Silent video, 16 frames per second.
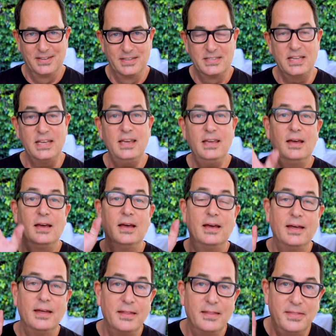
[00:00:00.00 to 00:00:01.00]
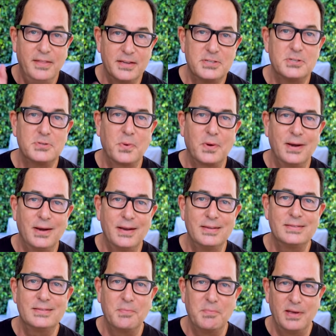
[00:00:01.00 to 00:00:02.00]
See, this is what it
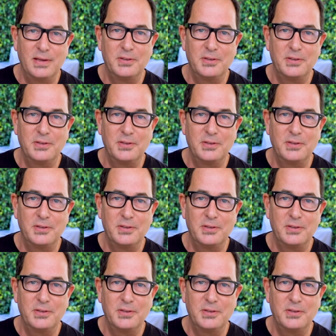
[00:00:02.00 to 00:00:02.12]
is to be